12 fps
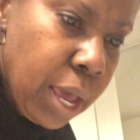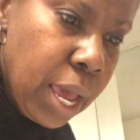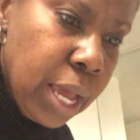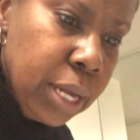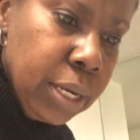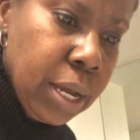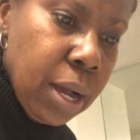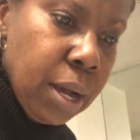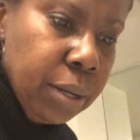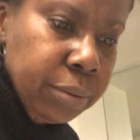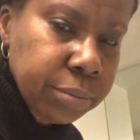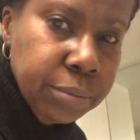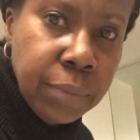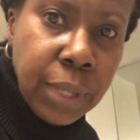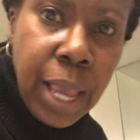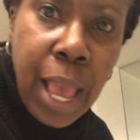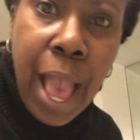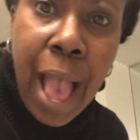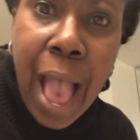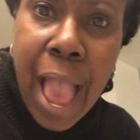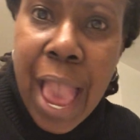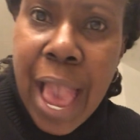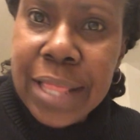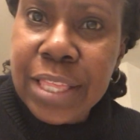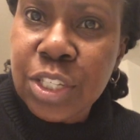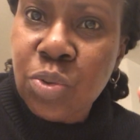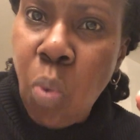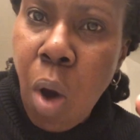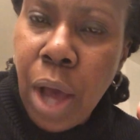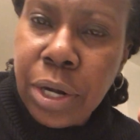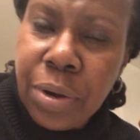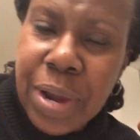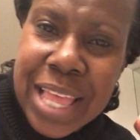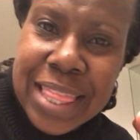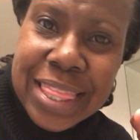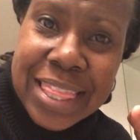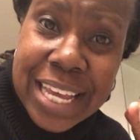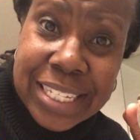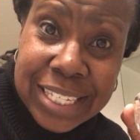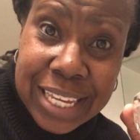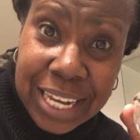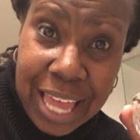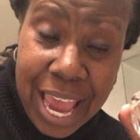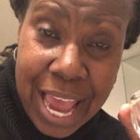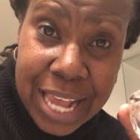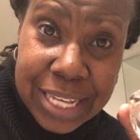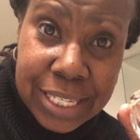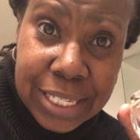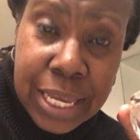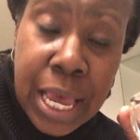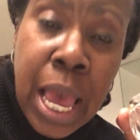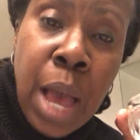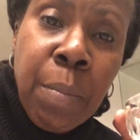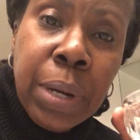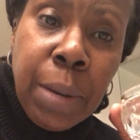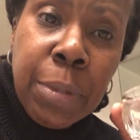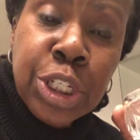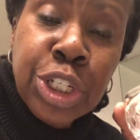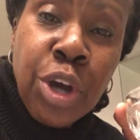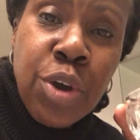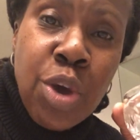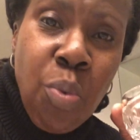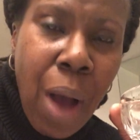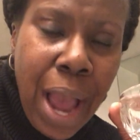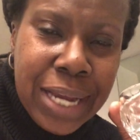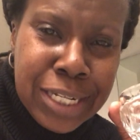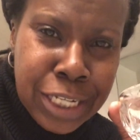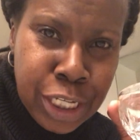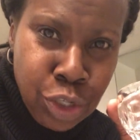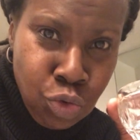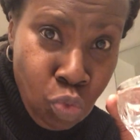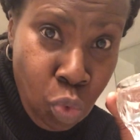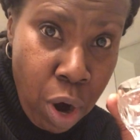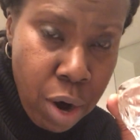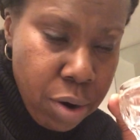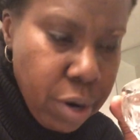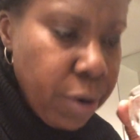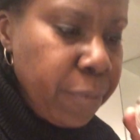And I have this water in this glass, but I'm going to show you why it doesn't work.